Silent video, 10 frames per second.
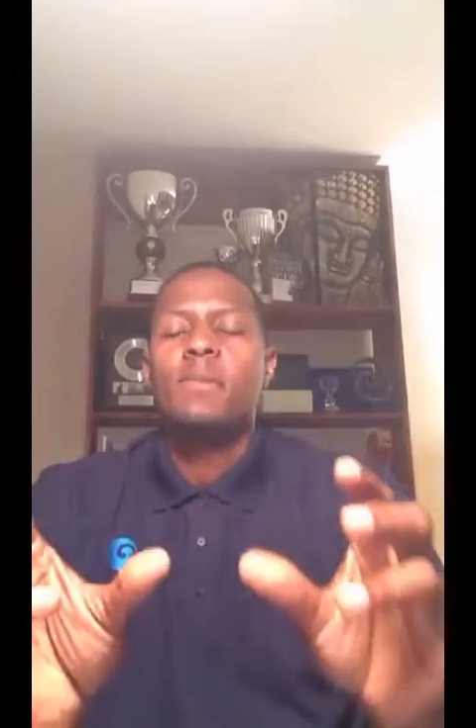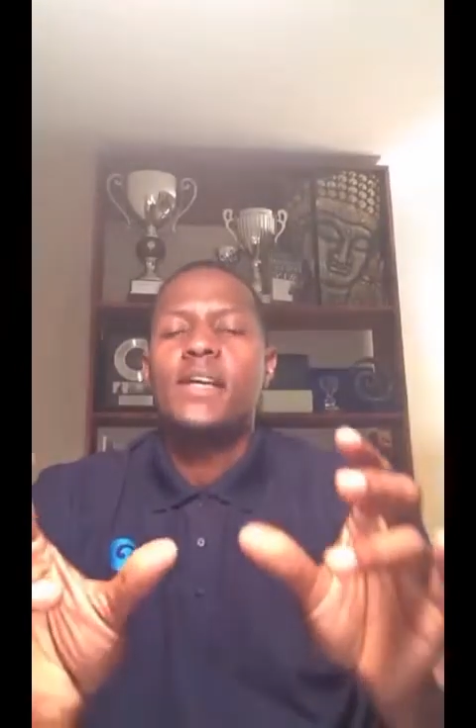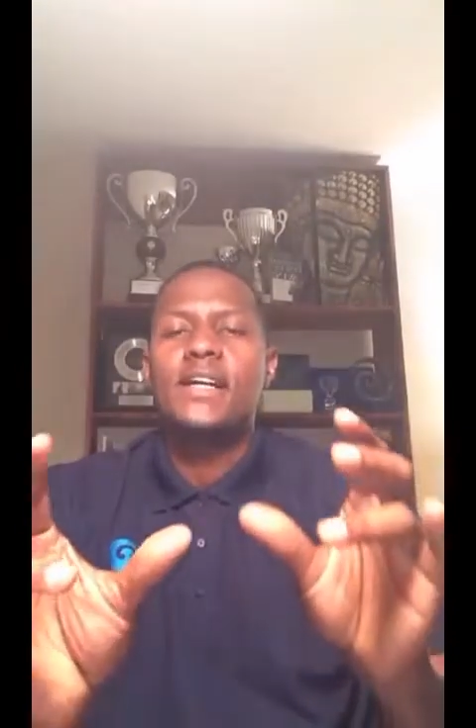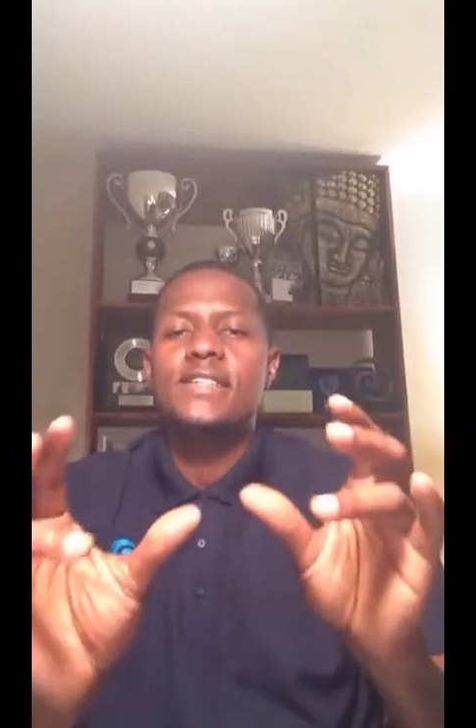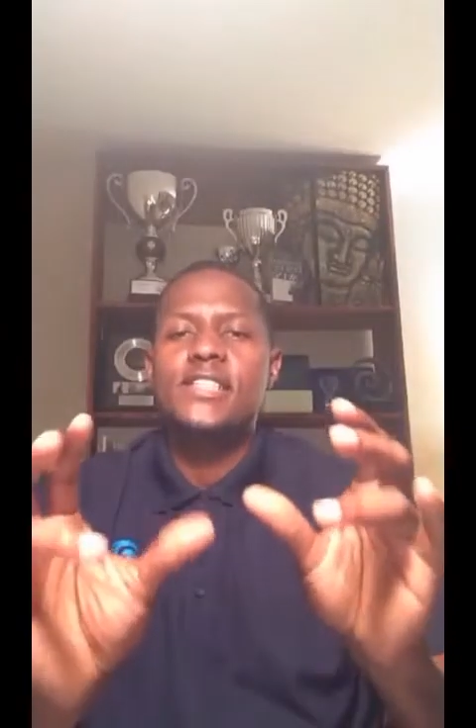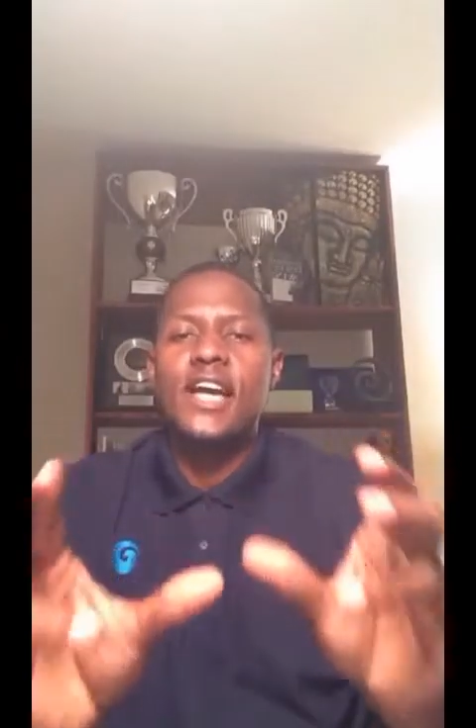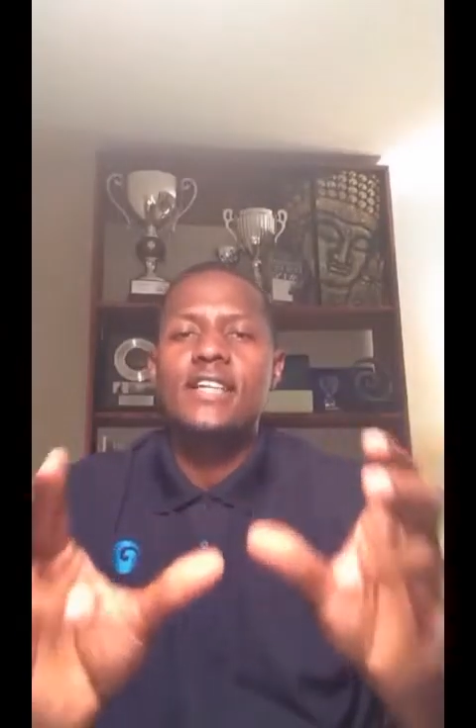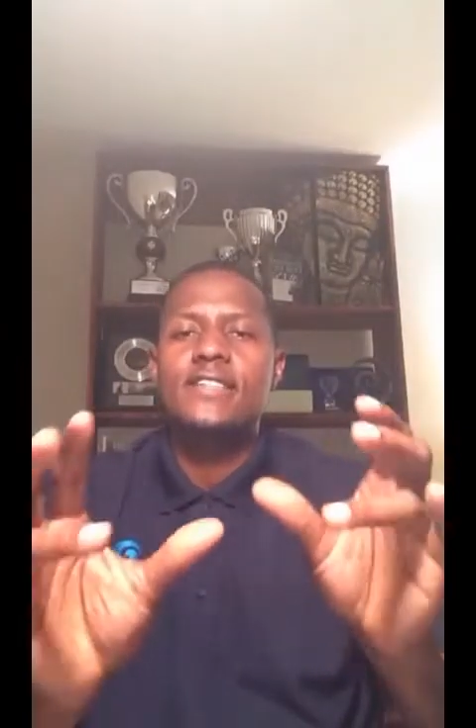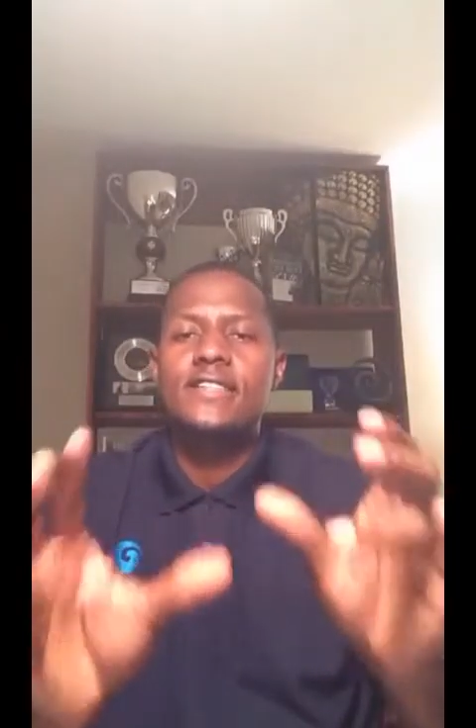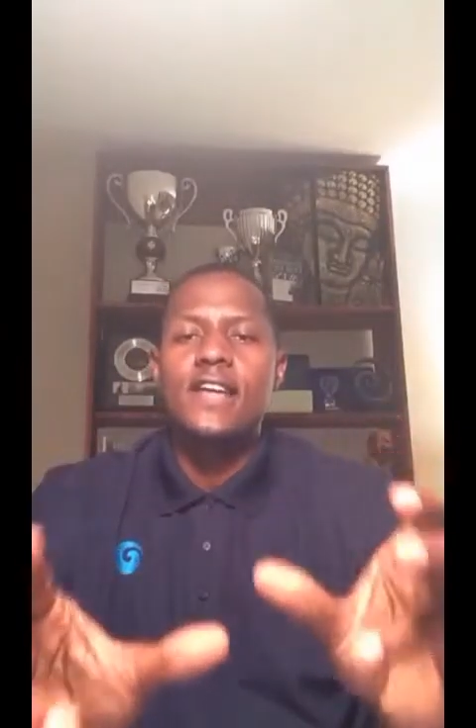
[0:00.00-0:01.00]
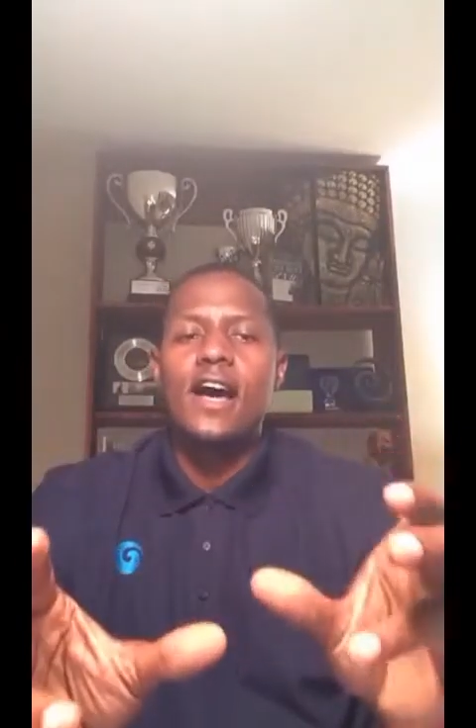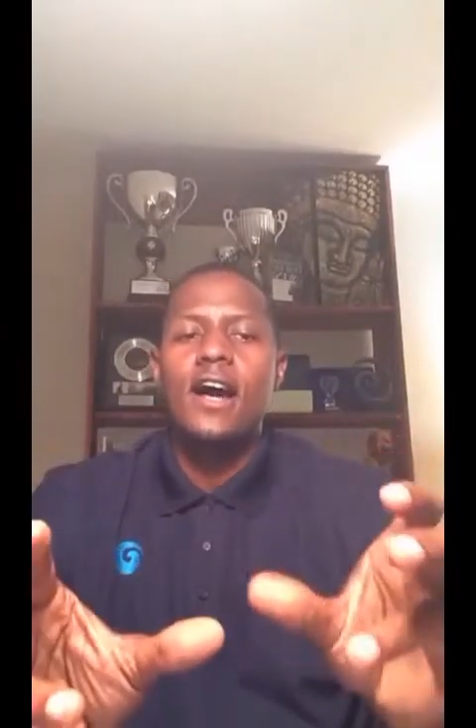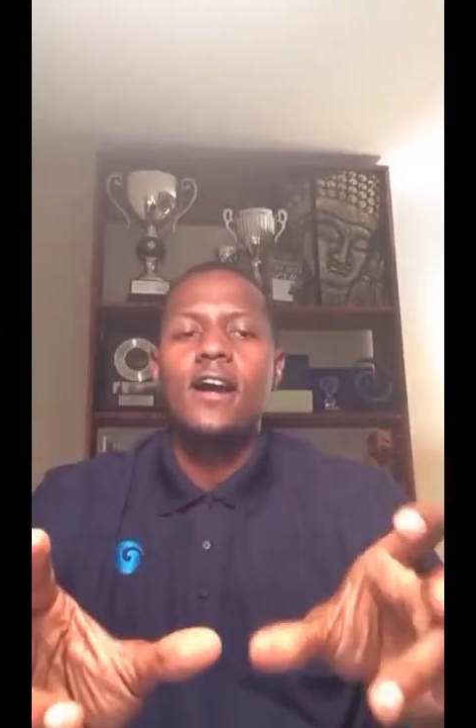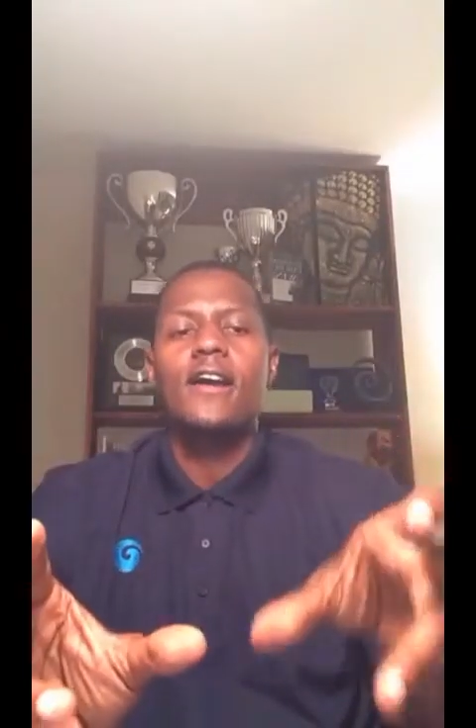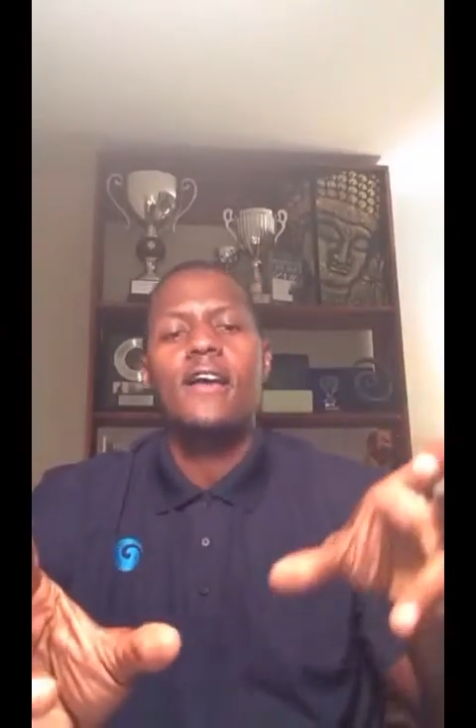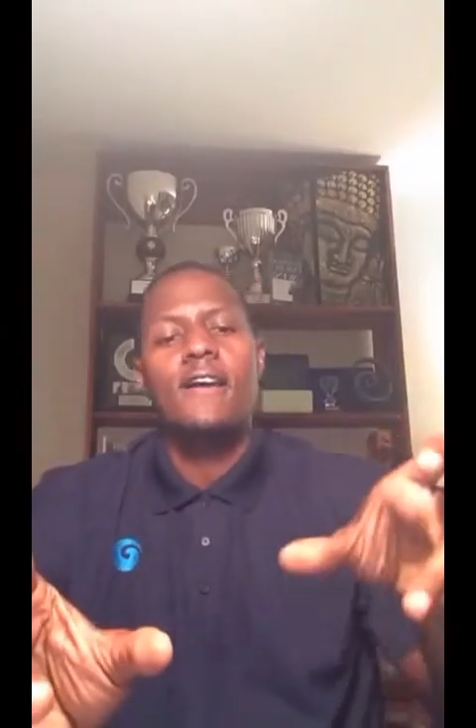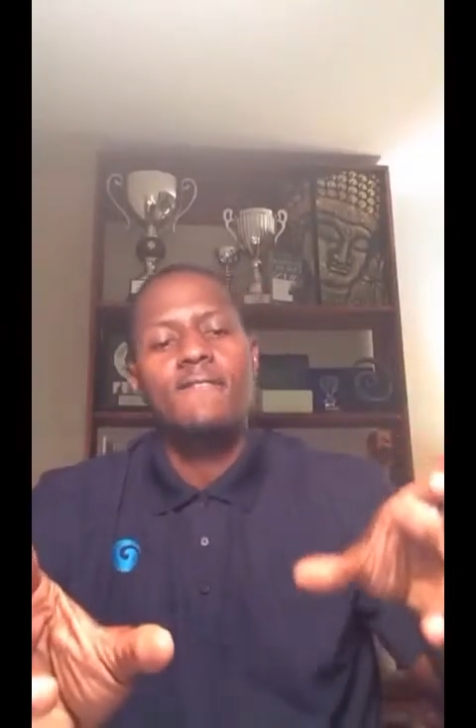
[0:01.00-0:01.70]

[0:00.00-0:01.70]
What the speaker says: Because chances are,